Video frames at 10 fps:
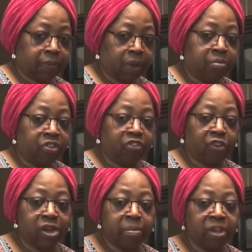I'm just
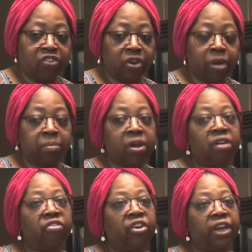trying to make sure I'm
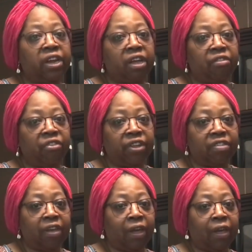covering
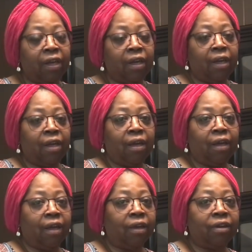everything.
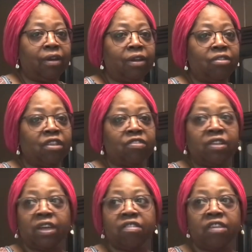And this,
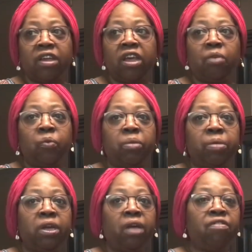like I said, it would
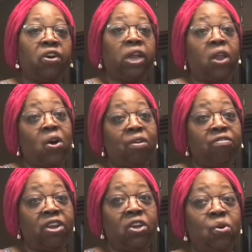be a very long
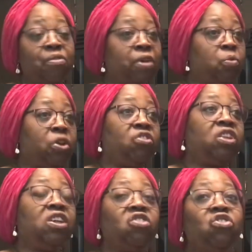video if I went
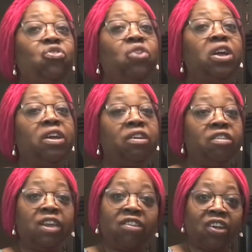into
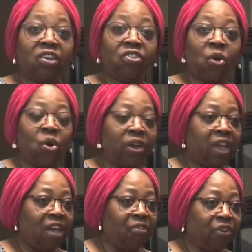details on
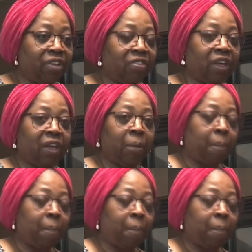everything.